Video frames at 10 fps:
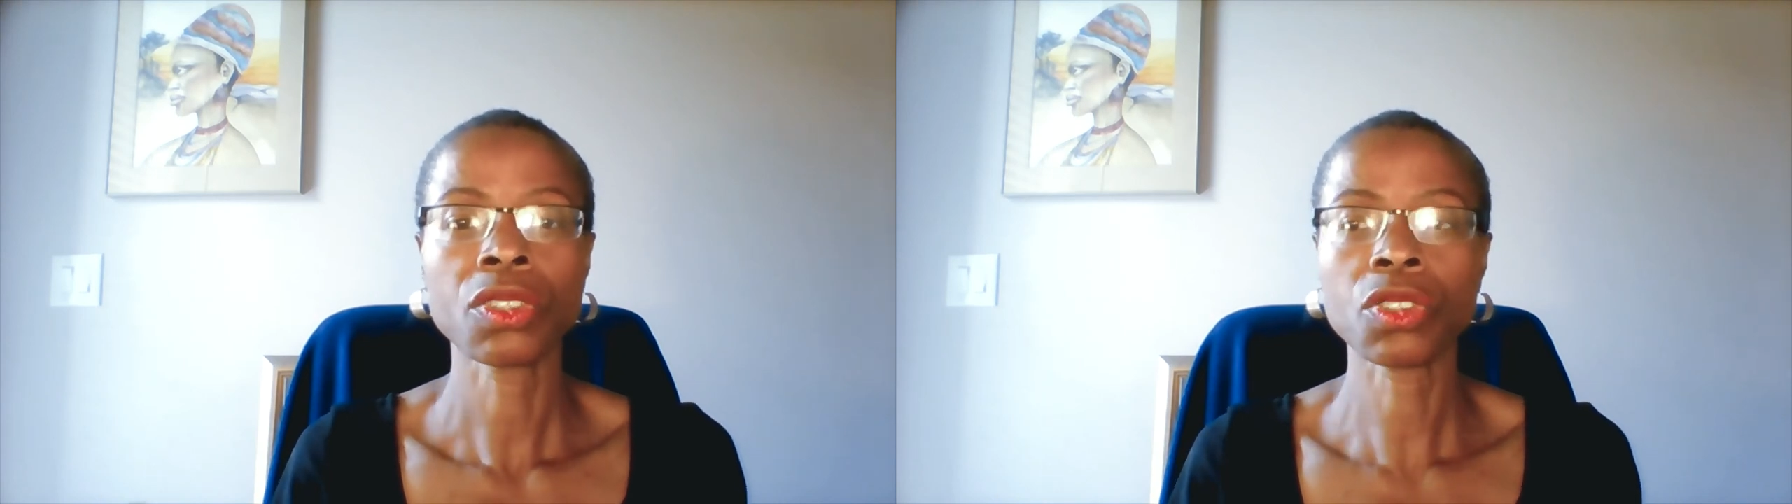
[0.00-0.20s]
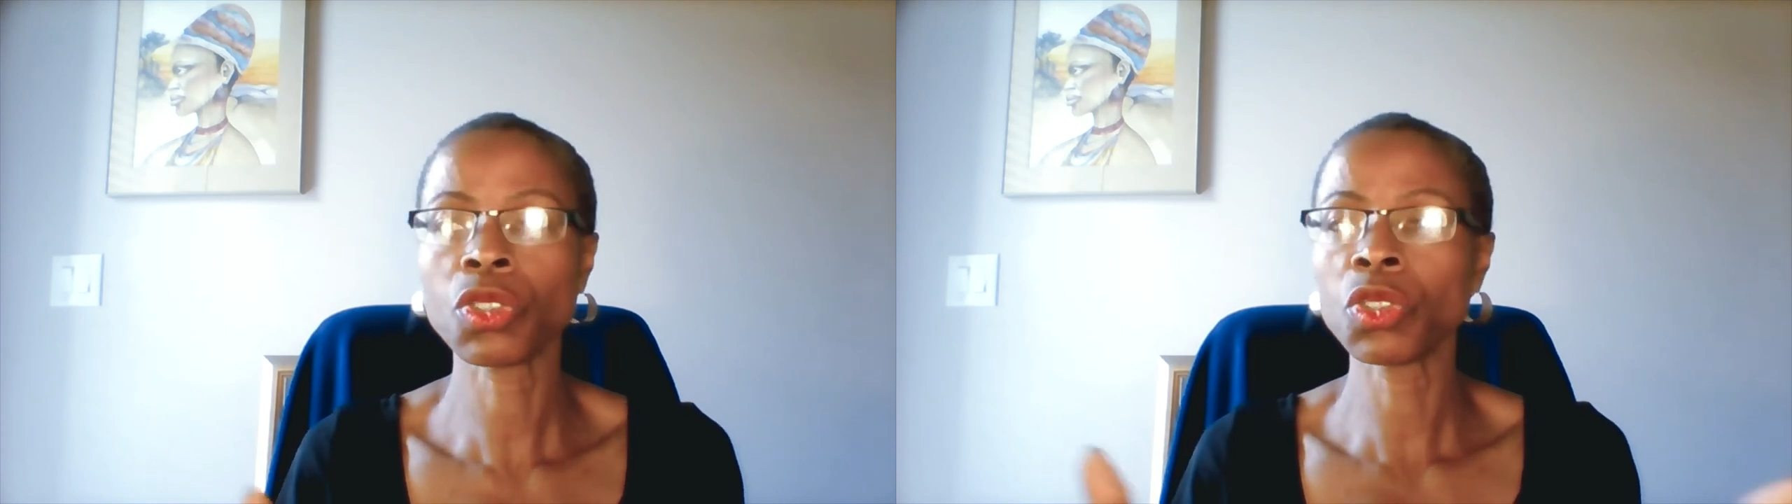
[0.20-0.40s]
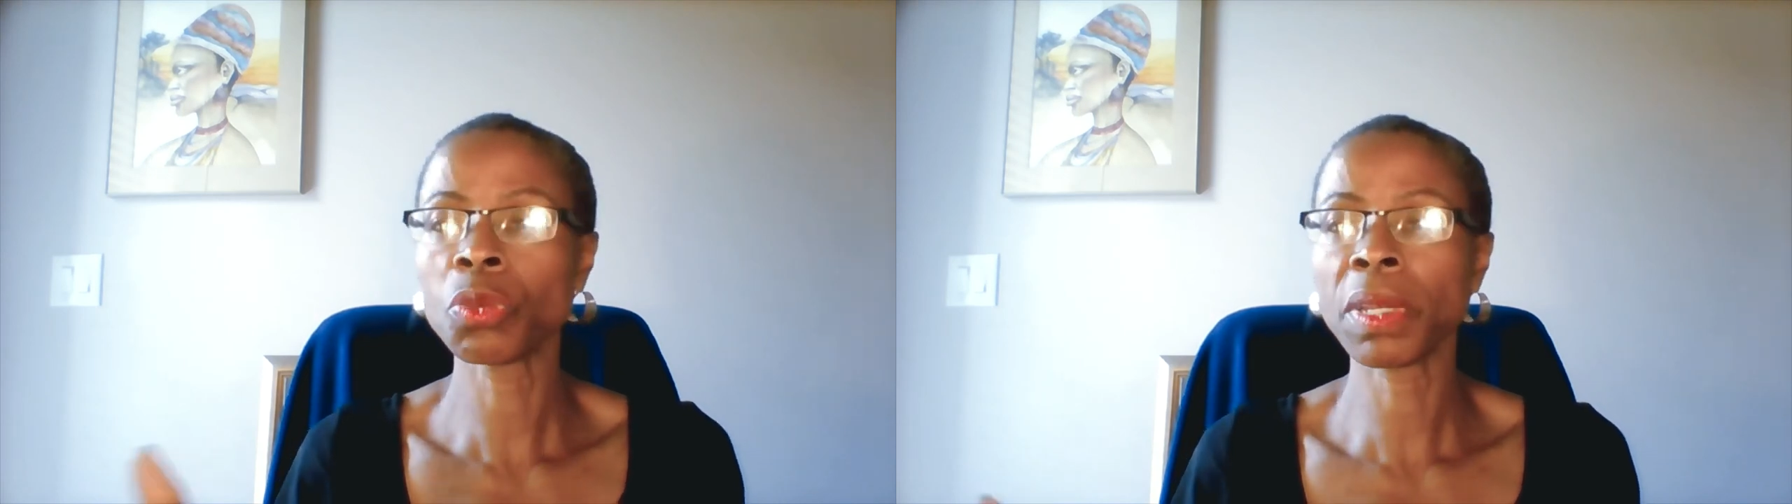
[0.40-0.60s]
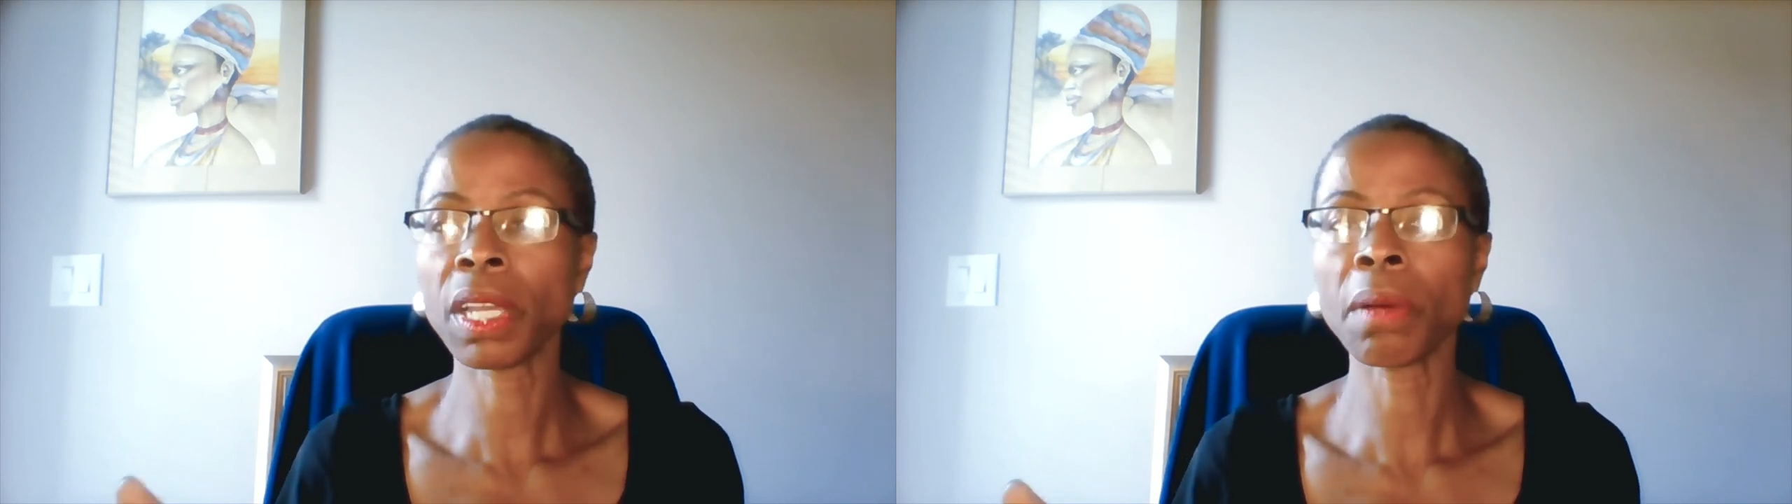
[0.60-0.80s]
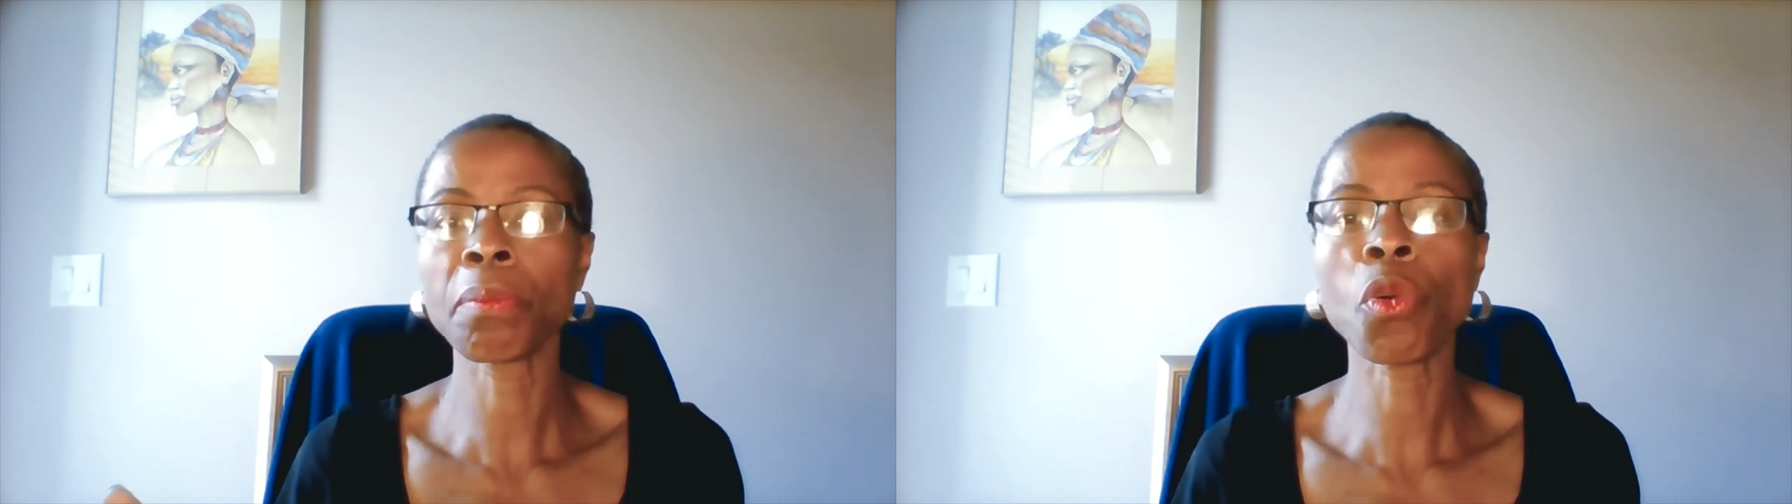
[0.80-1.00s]
So you
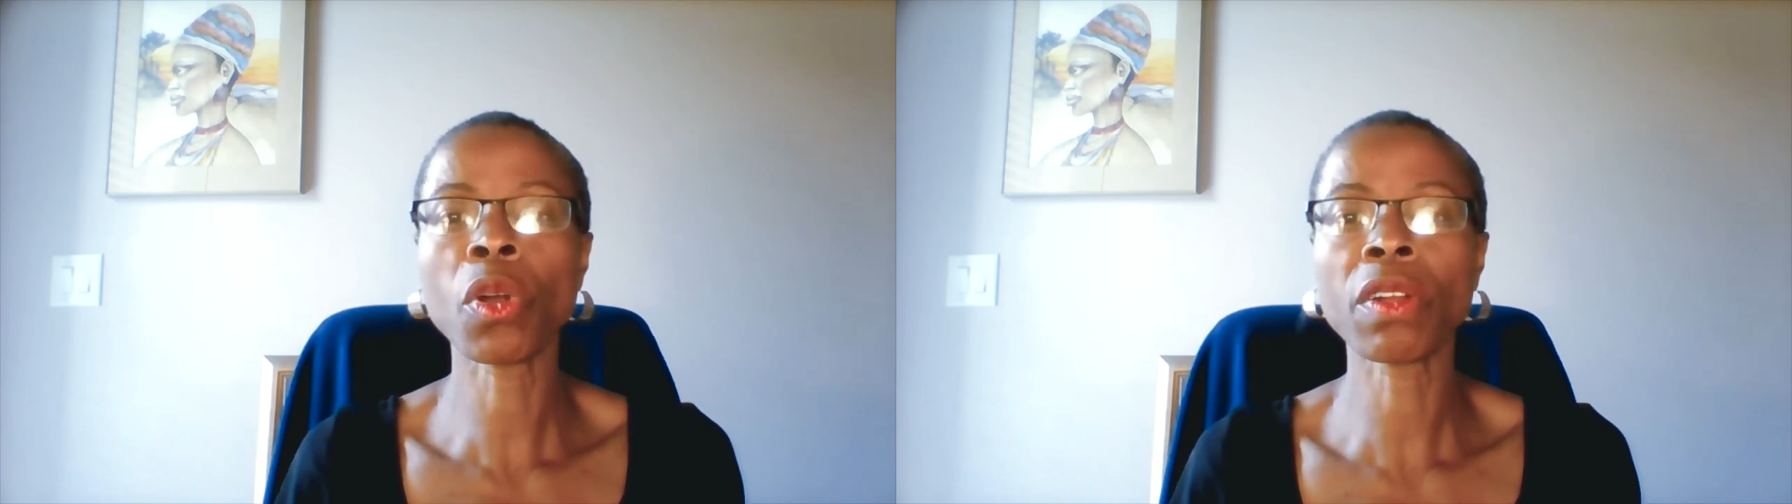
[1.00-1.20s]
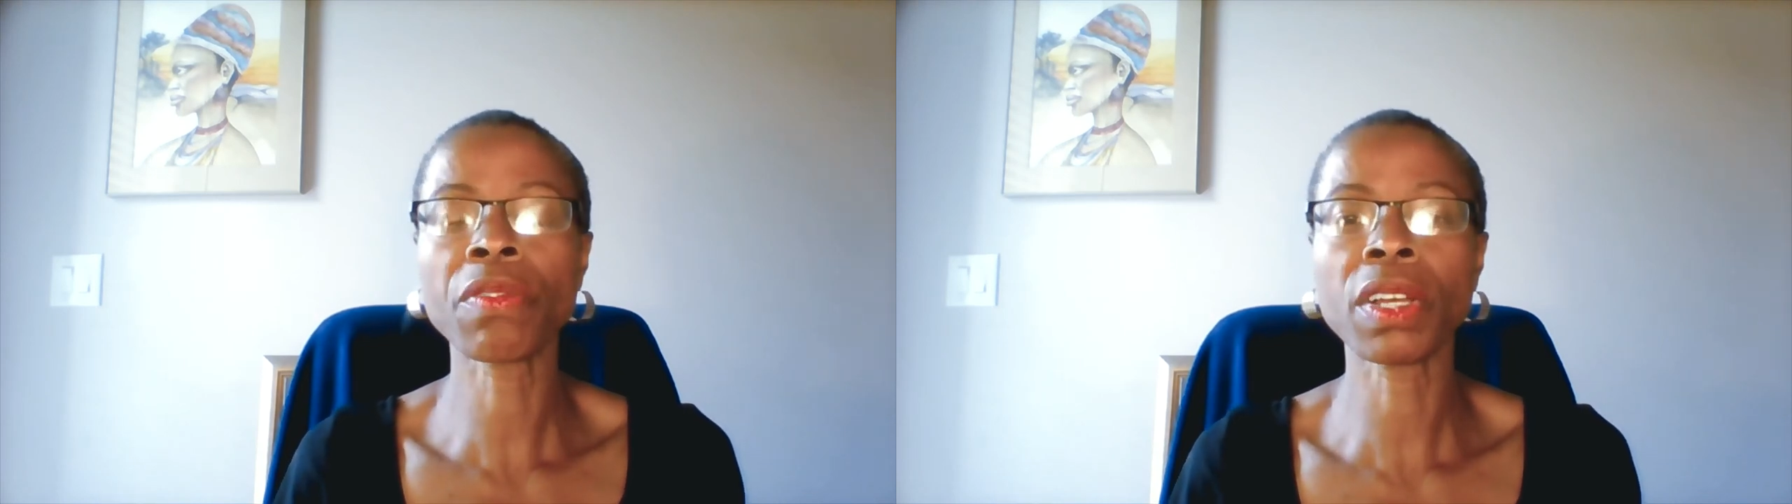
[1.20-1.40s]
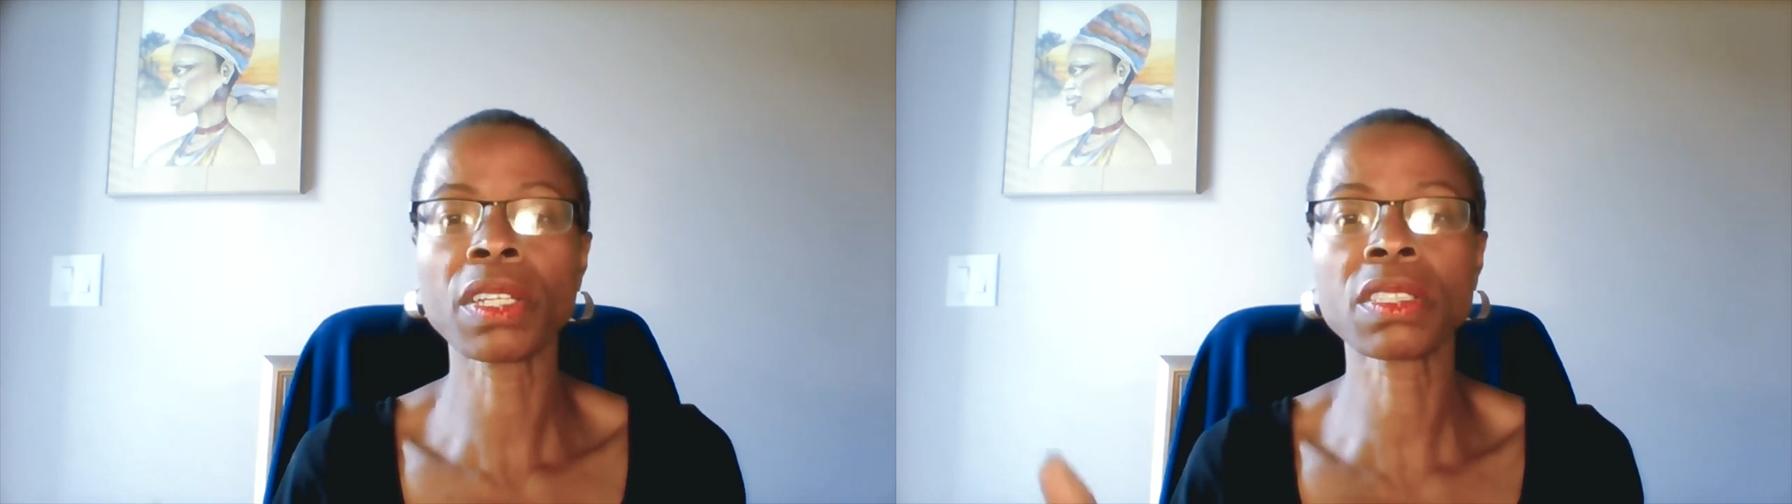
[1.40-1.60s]
become more of a